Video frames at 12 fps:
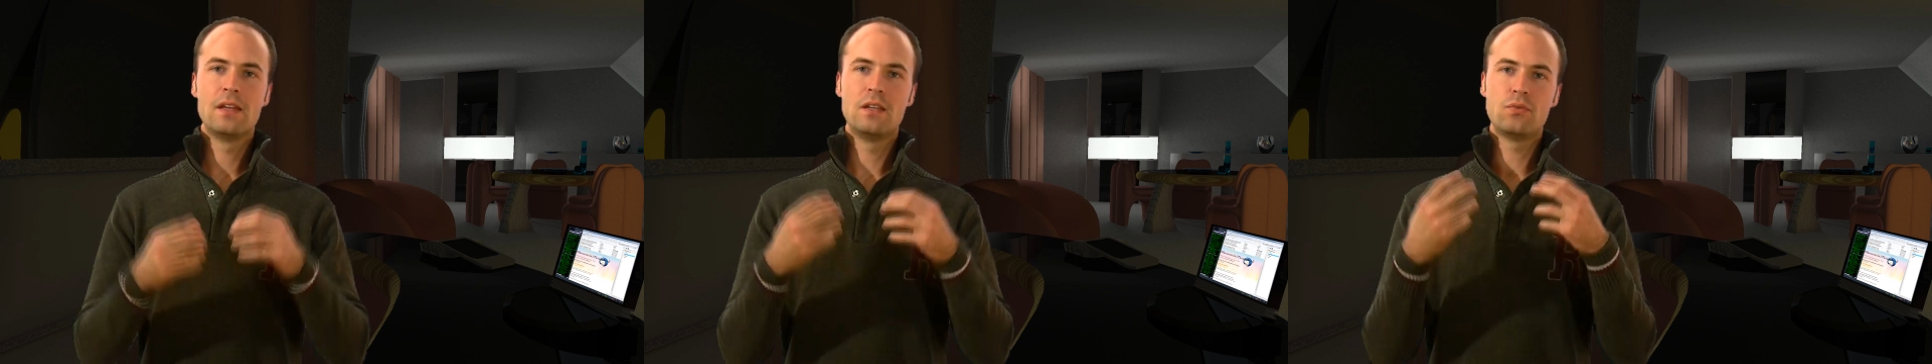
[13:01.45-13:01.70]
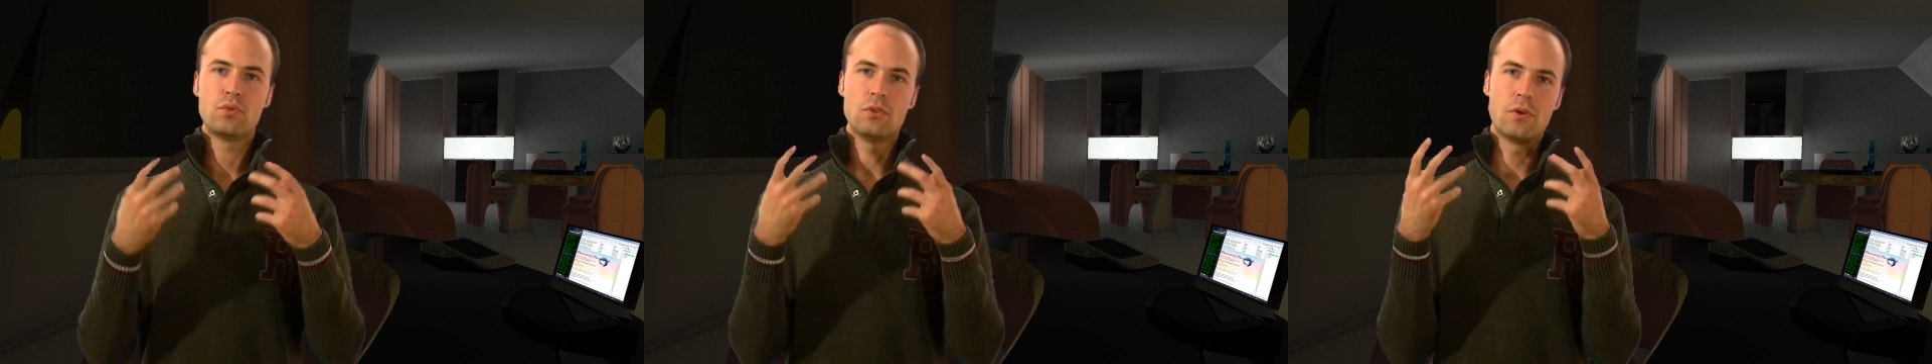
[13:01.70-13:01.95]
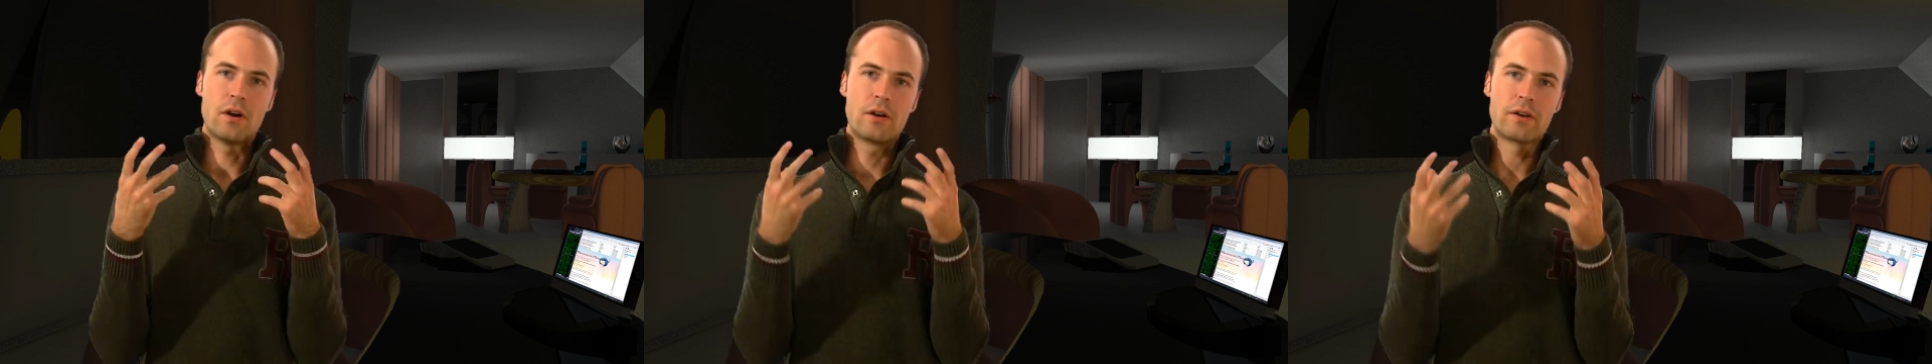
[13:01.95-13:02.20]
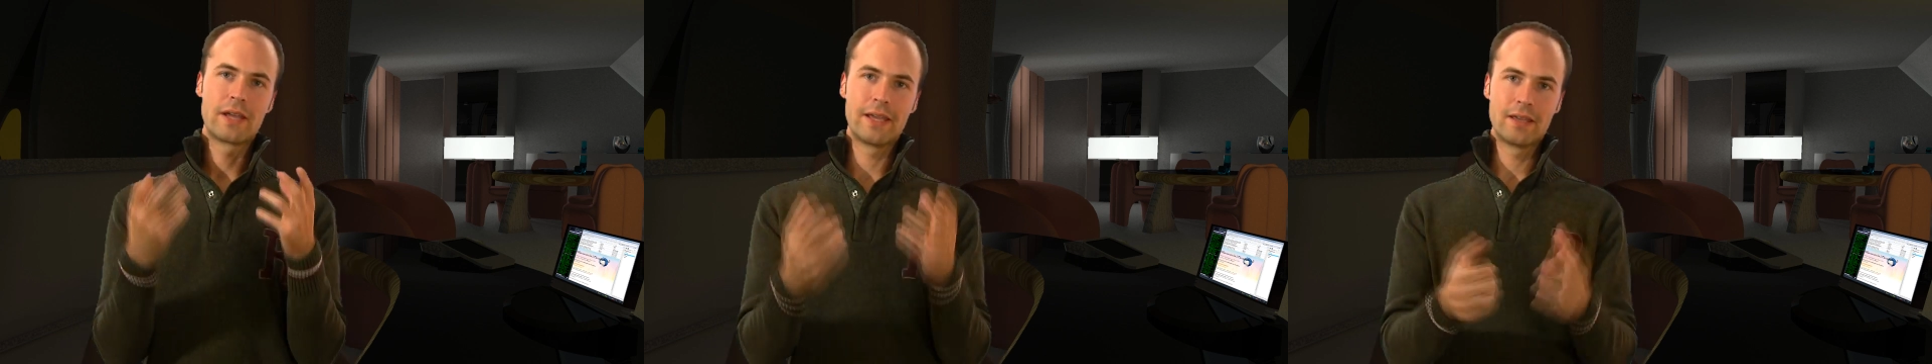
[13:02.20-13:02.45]
if you
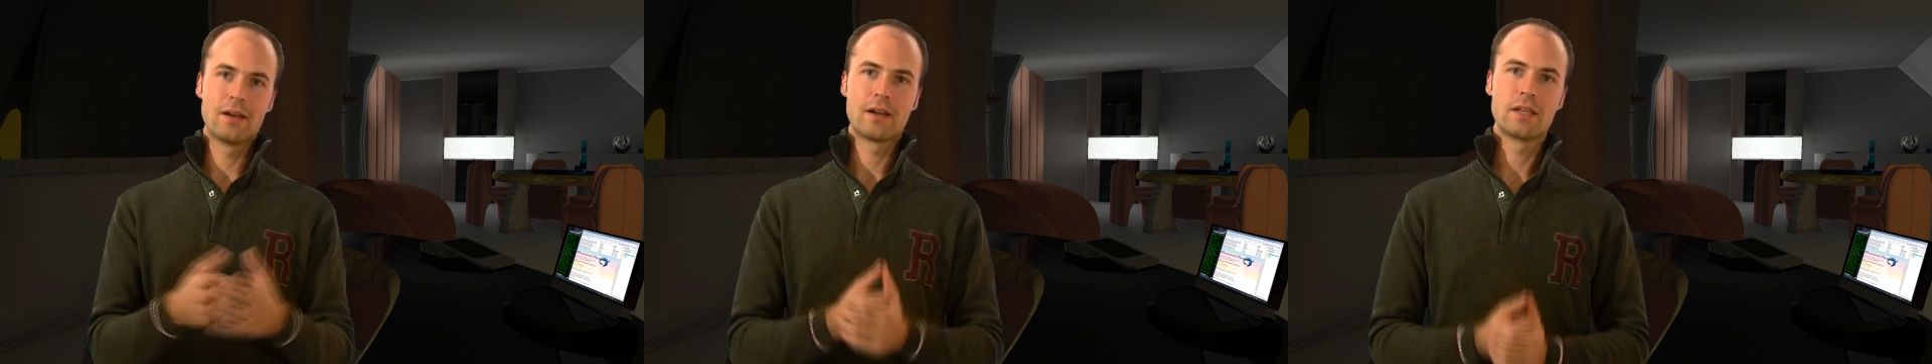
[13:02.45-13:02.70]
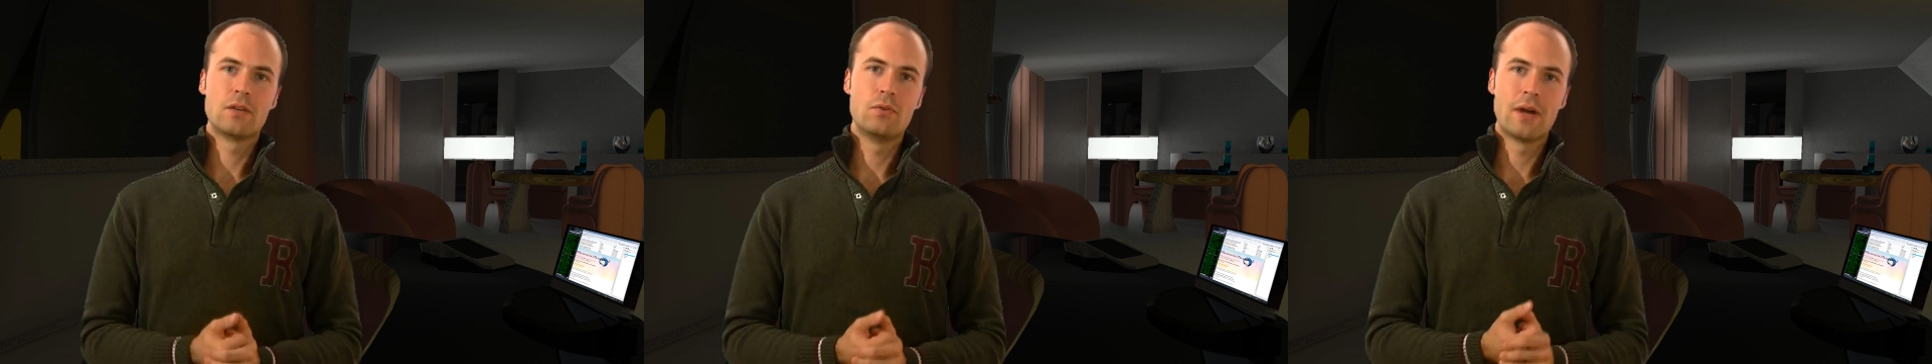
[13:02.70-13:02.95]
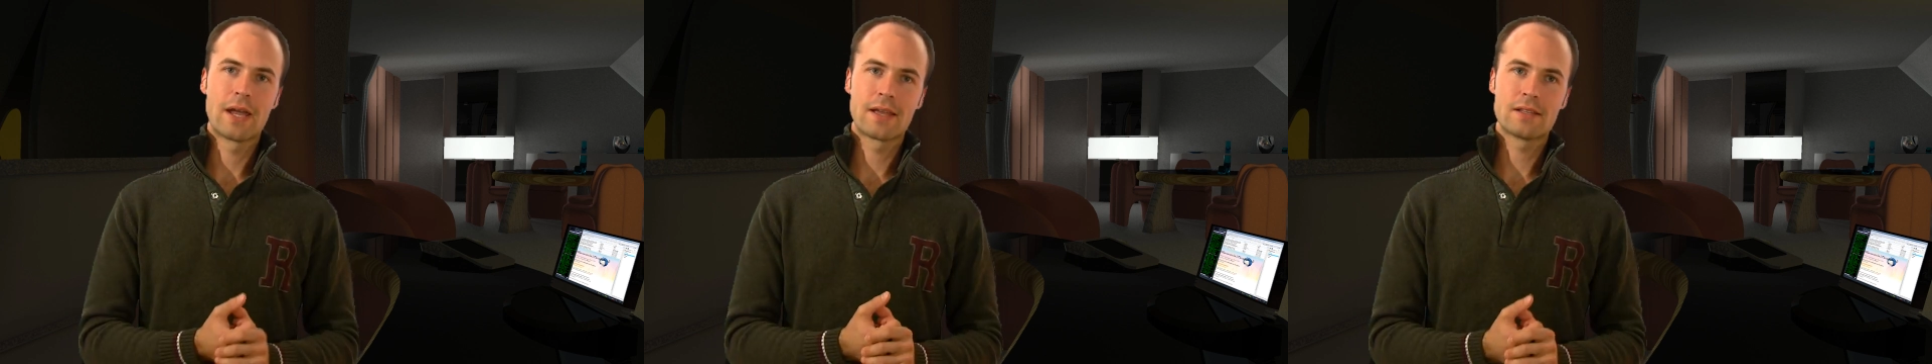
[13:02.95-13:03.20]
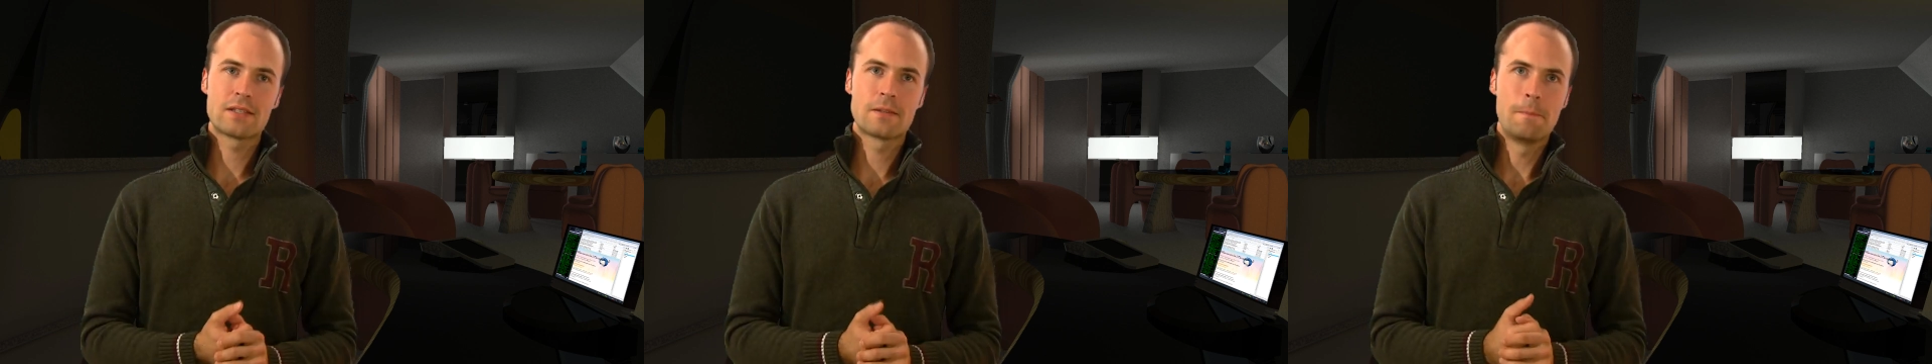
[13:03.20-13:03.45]
are a guy who
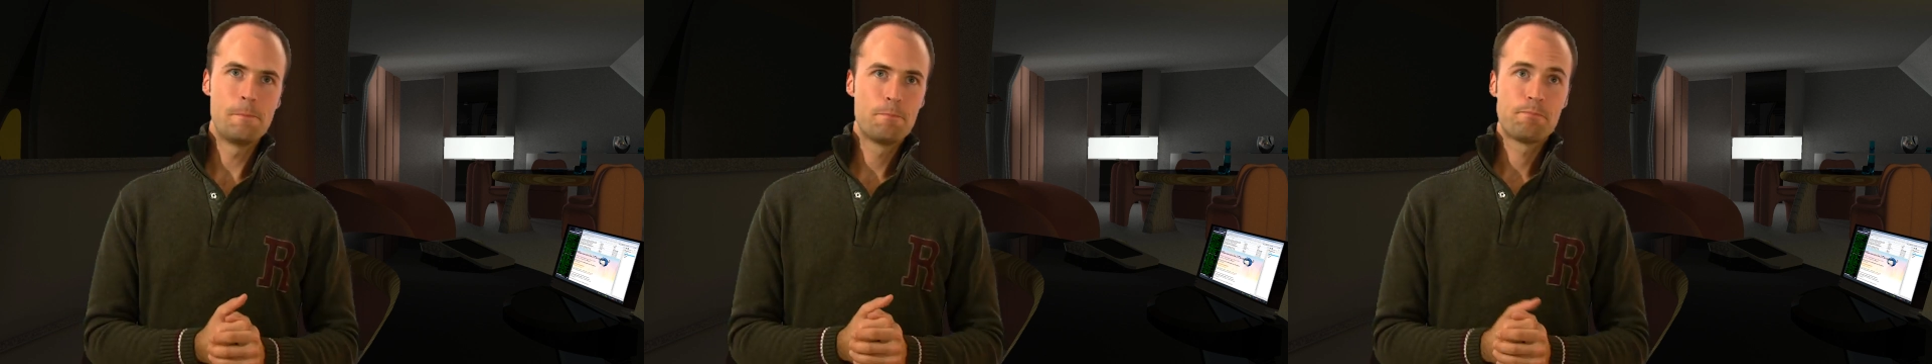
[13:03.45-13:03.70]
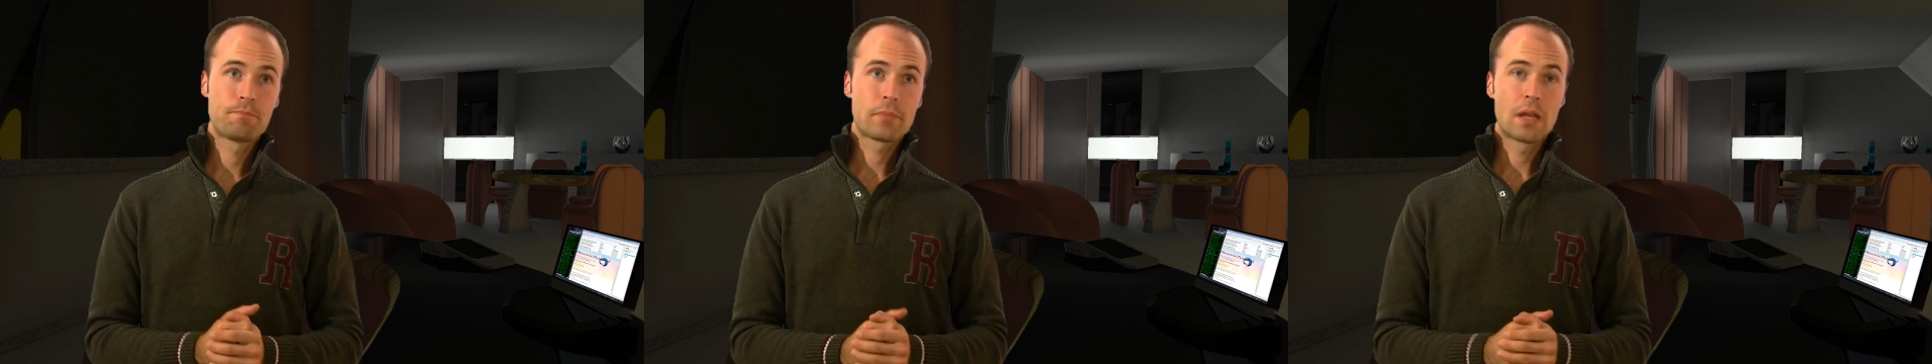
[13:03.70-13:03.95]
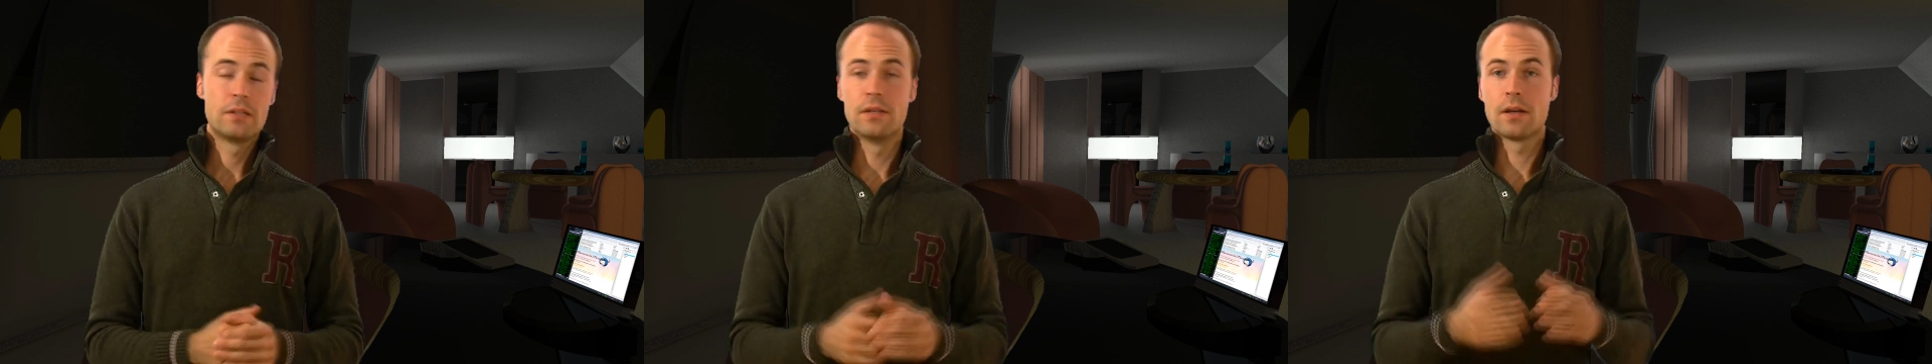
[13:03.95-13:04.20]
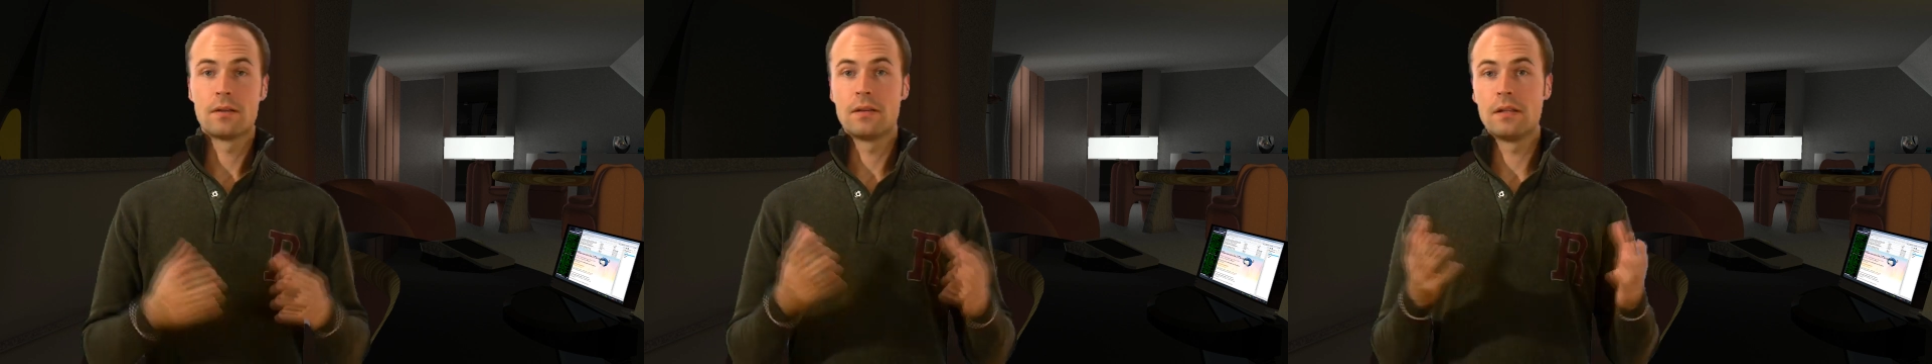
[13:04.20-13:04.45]
has
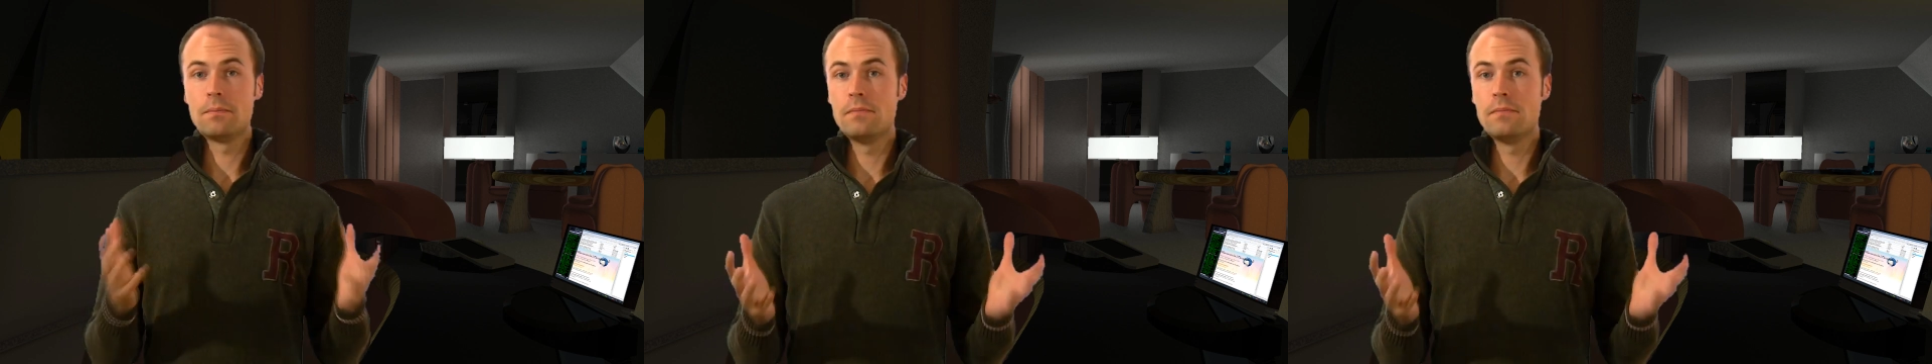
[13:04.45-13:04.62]
done